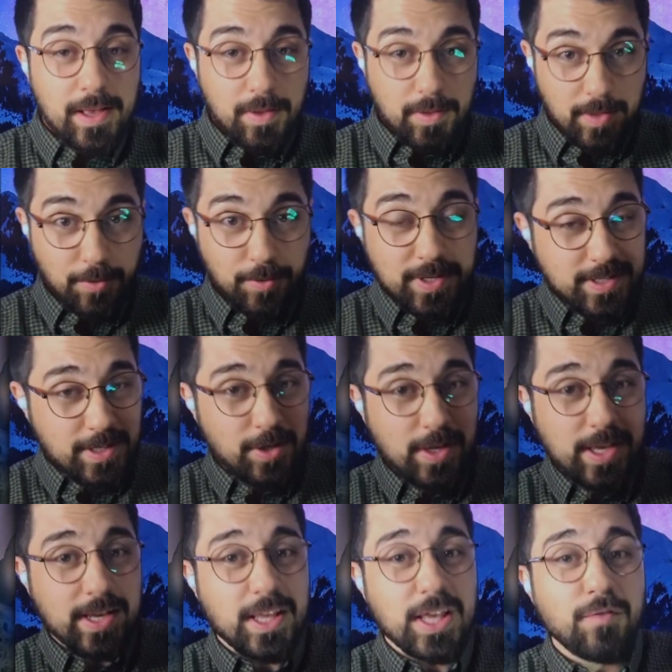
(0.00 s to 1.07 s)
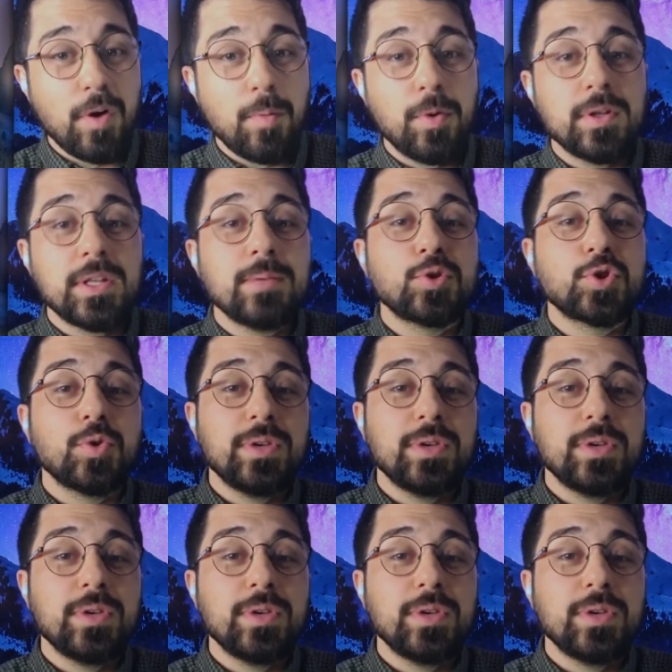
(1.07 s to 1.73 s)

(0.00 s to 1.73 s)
the reason you can give up on them so